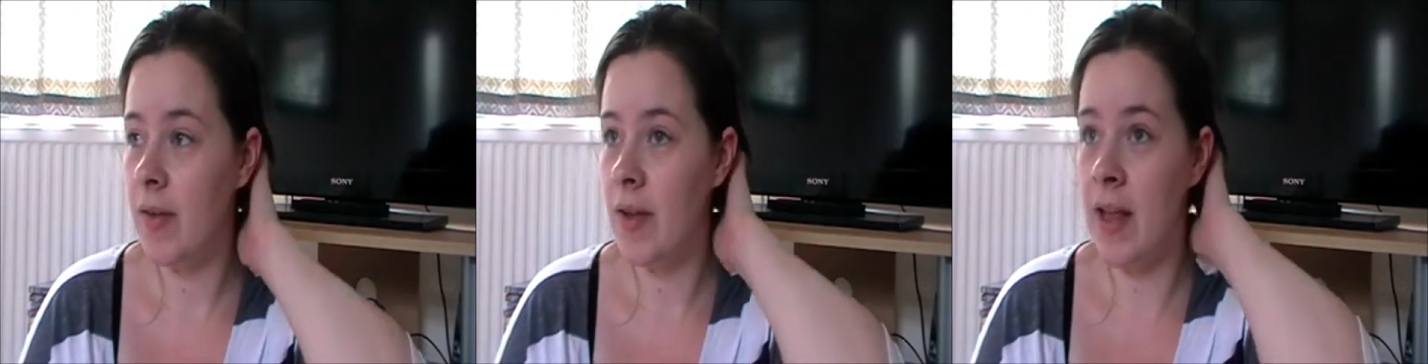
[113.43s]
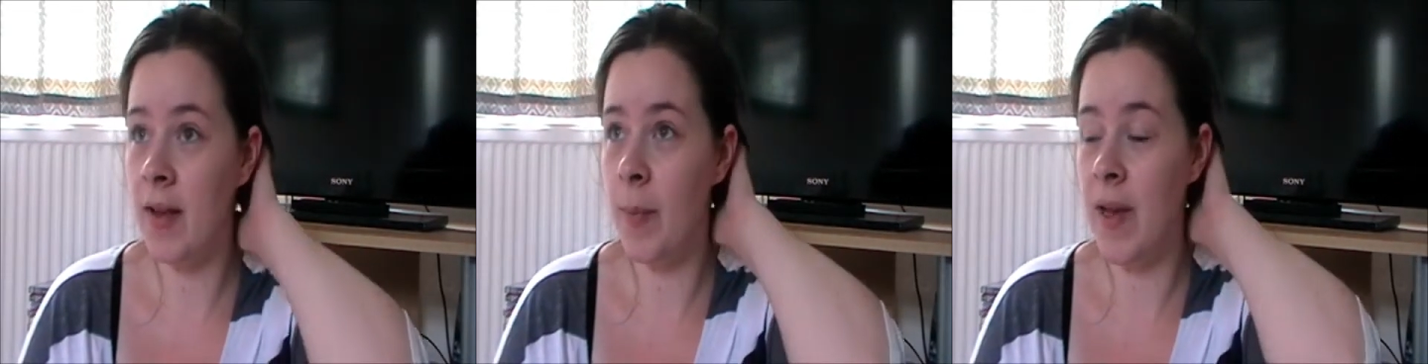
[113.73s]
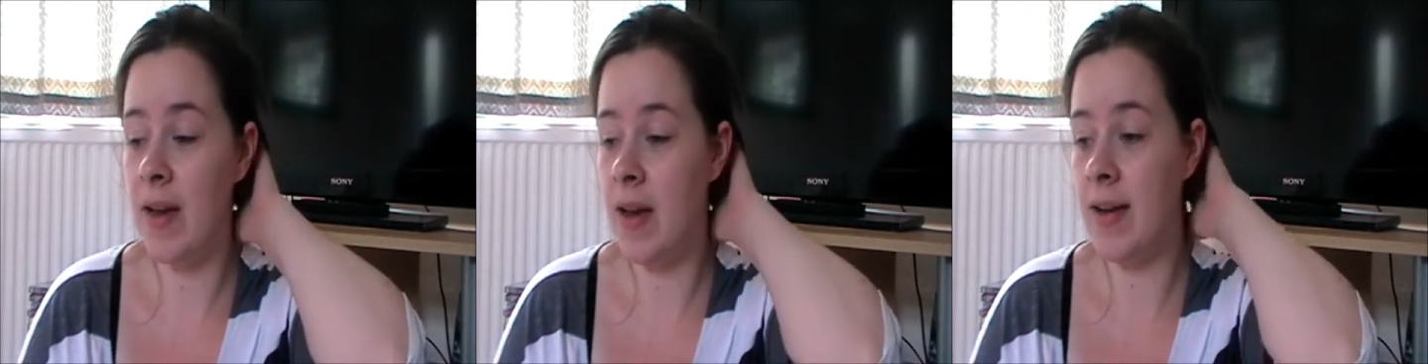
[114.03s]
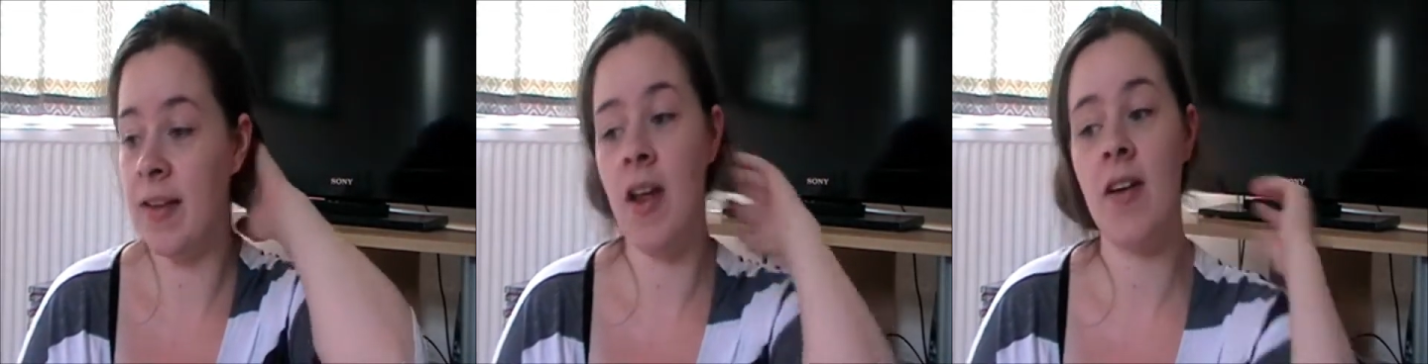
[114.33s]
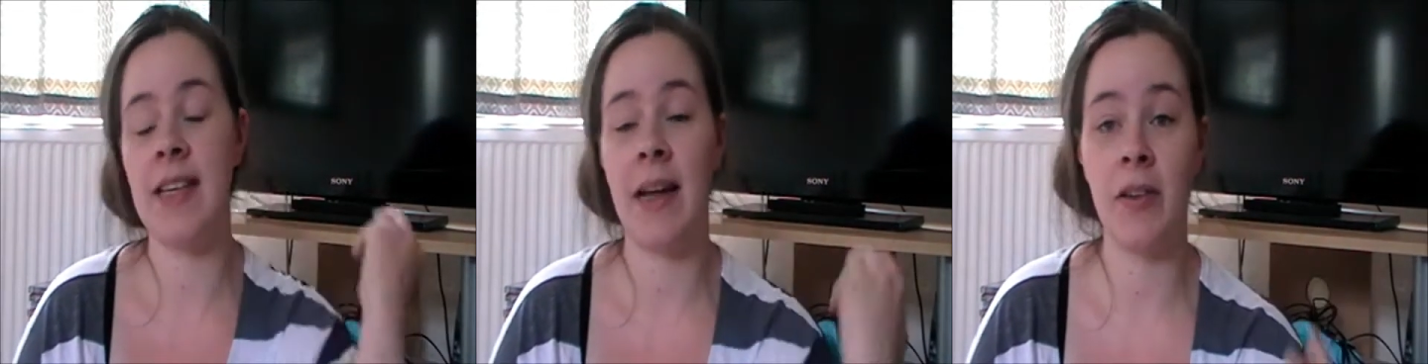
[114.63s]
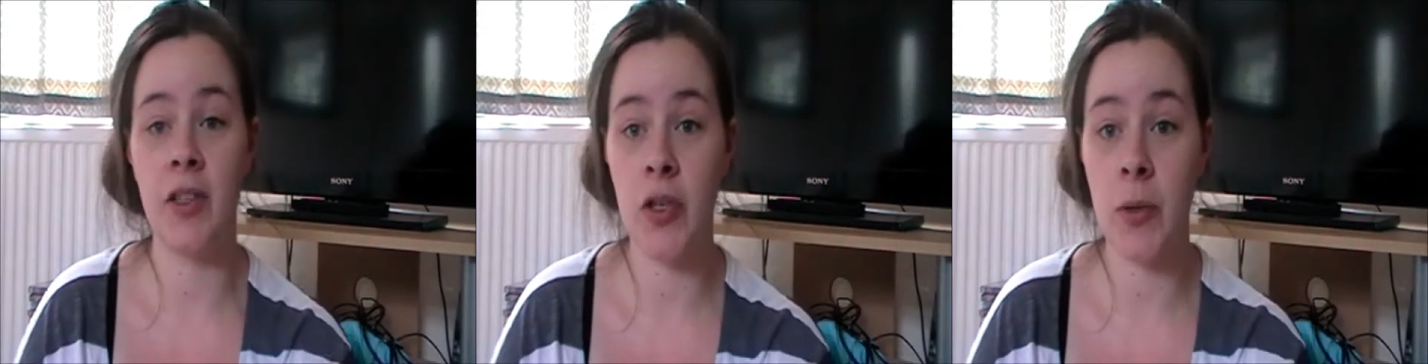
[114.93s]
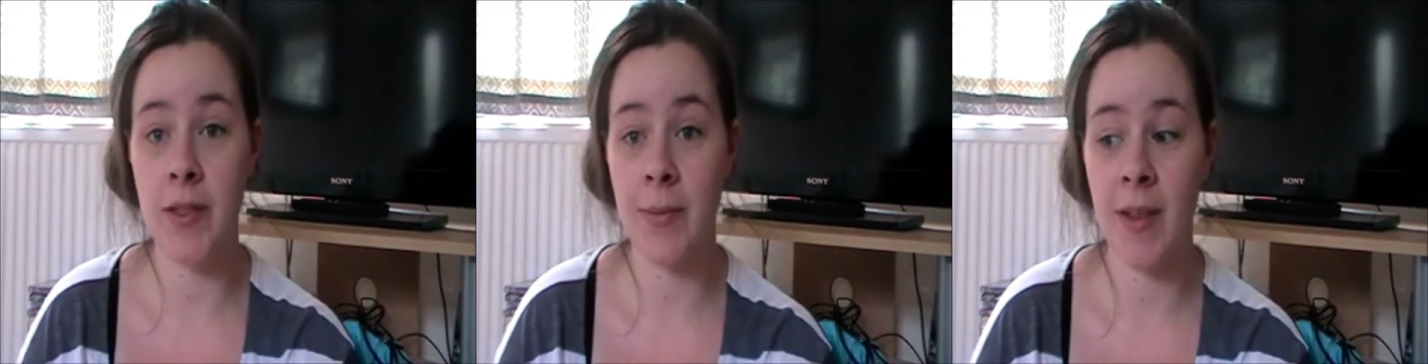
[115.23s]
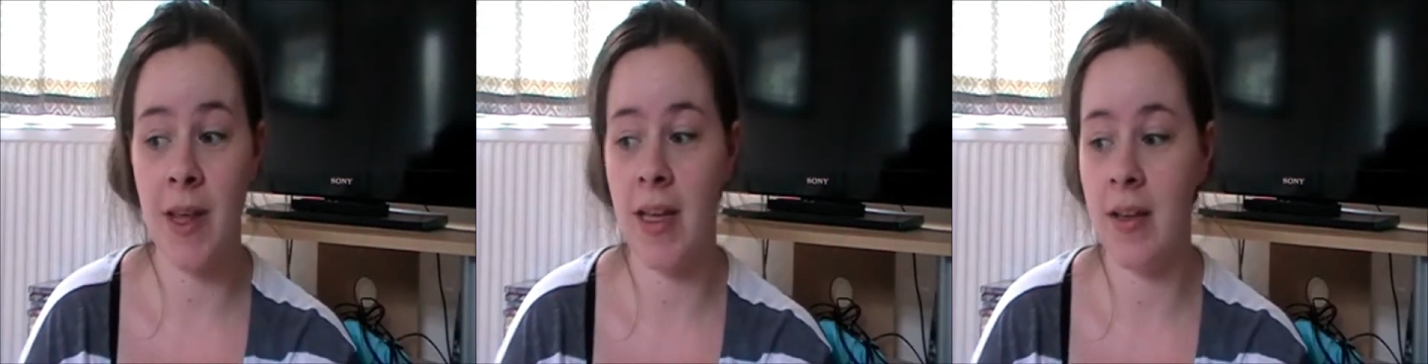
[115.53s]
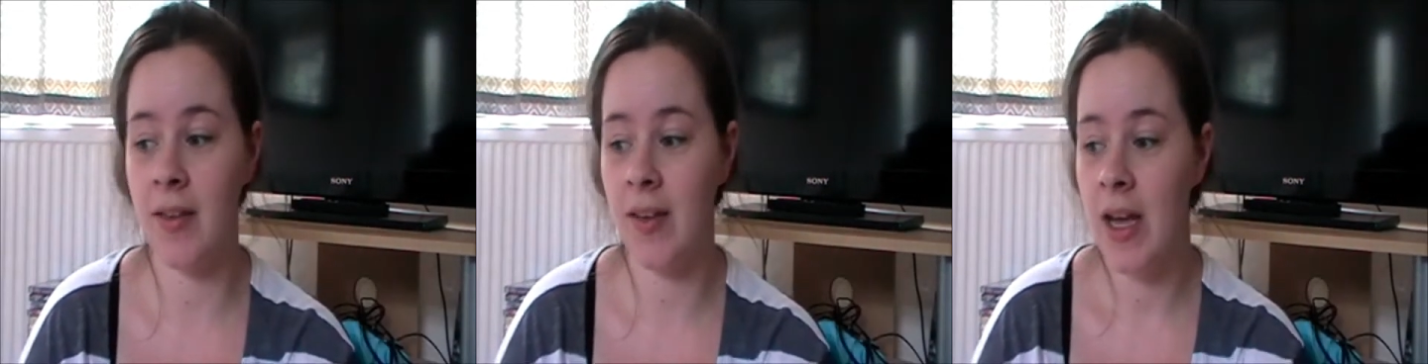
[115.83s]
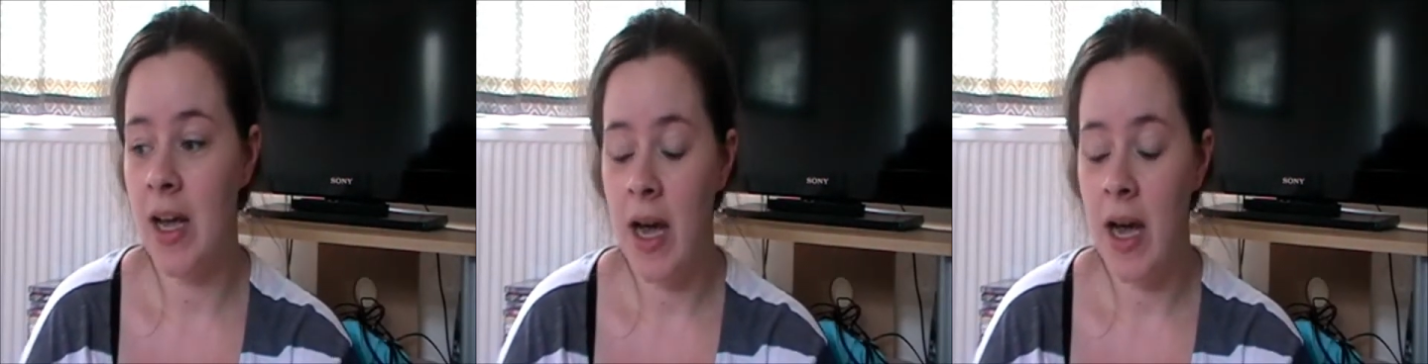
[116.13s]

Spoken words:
he's learnt how to do some things.